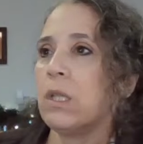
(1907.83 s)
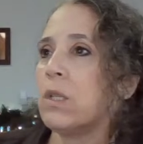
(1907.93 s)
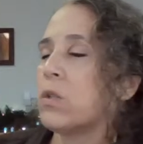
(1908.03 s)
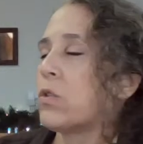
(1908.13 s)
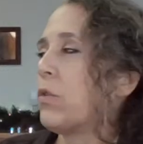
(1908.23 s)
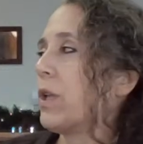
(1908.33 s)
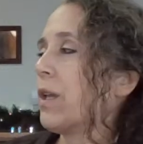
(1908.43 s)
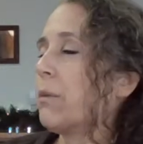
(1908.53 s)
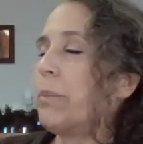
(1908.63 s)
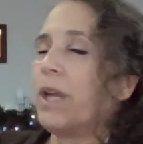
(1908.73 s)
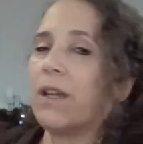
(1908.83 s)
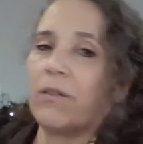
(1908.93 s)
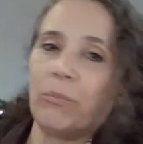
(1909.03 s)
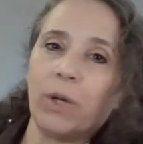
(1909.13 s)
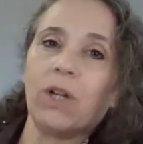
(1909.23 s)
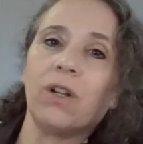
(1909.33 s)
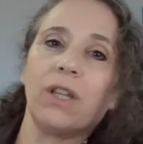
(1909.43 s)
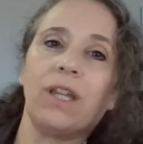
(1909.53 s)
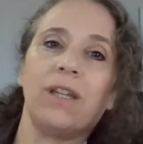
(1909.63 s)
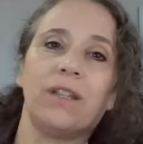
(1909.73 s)
So I got a bag of
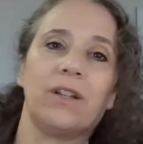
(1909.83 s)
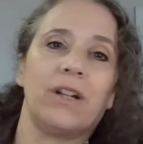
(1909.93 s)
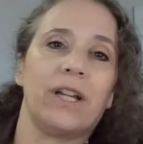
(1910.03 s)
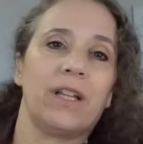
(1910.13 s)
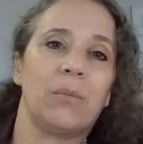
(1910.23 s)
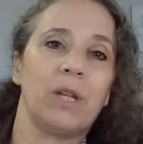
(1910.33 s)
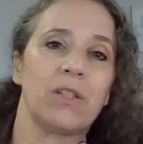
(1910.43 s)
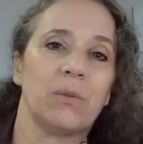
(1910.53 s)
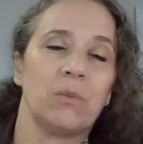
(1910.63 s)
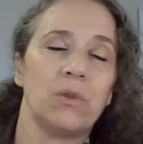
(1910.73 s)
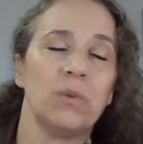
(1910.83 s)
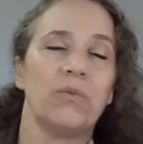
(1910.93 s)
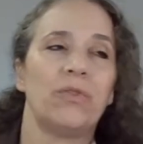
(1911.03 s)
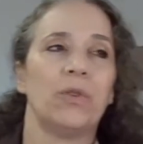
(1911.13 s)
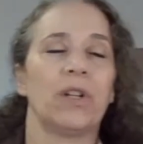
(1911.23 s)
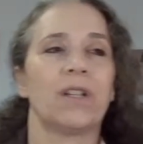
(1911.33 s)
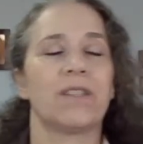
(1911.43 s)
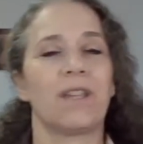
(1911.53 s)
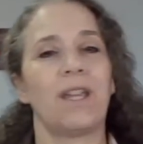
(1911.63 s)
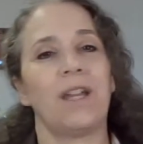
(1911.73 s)
barley in there. I had to make some room for it
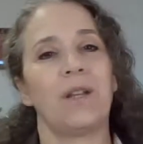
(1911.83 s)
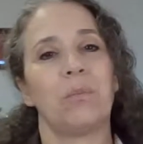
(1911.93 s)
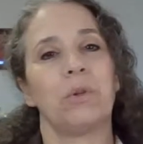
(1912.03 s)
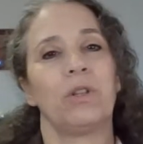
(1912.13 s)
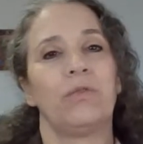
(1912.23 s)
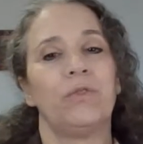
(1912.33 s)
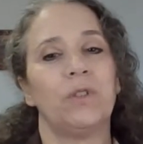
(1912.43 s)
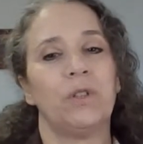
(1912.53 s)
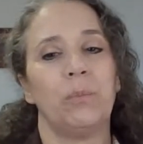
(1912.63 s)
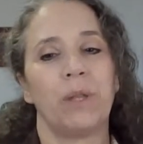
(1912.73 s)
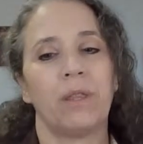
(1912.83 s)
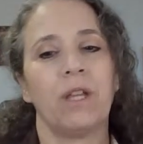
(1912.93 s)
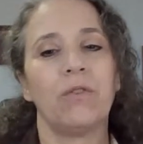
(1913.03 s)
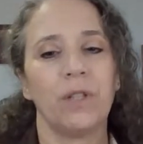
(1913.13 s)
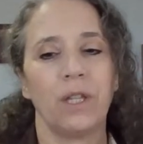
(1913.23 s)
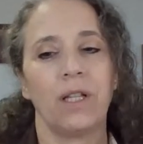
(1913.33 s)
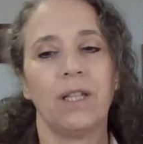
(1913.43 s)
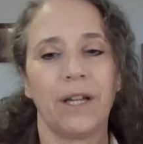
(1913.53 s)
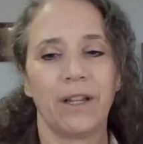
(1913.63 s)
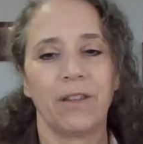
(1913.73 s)
because I had it pretty full. But thankfully, a
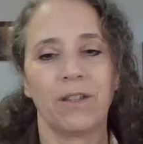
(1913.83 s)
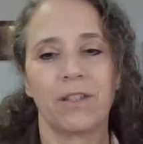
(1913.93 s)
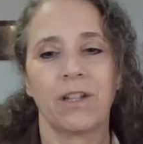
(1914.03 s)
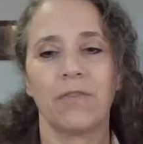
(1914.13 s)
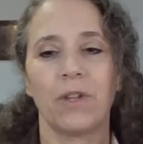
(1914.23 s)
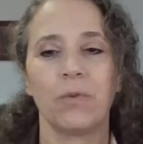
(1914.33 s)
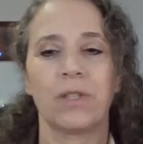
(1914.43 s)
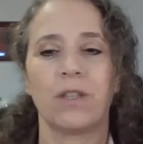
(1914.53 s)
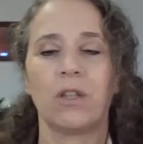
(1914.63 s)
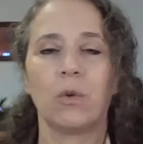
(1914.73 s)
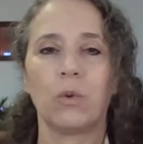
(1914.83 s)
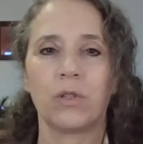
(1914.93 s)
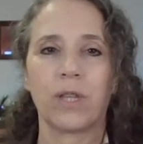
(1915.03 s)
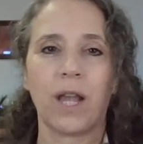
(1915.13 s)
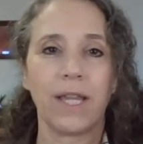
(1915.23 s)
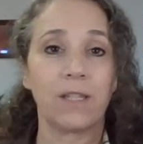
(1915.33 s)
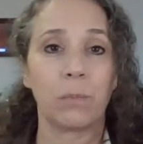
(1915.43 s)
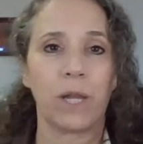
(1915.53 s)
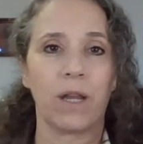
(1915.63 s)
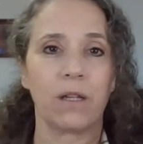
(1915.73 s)
lot of the stuff that was in there was ice
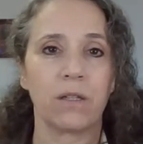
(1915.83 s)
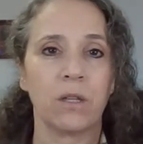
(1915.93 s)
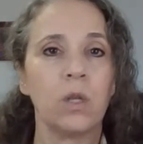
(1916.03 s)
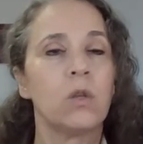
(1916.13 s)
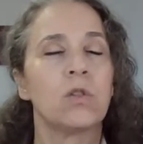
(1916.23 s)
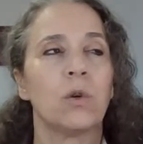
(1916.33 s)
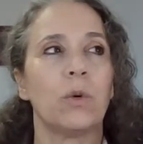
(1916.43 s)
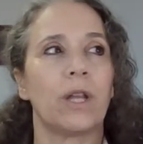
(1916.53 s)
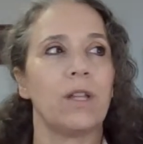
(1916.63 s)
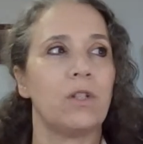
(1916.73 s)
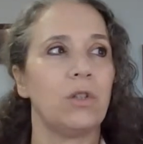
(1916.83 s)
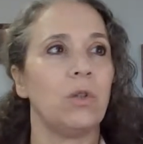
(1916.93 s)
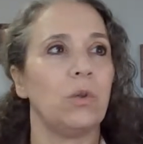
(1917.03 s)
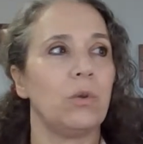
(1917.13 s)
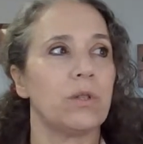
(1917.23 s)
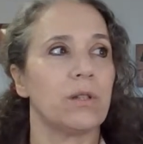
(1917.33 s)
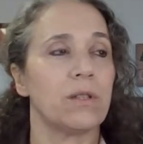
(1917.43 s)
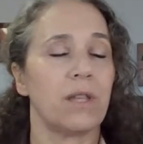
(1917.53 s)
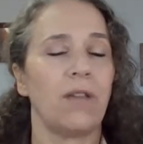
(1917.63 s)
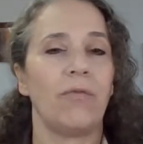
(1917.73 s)
packs. So what I do is I'll
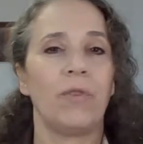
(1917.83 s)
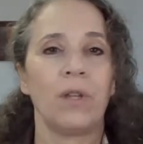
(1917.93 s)
save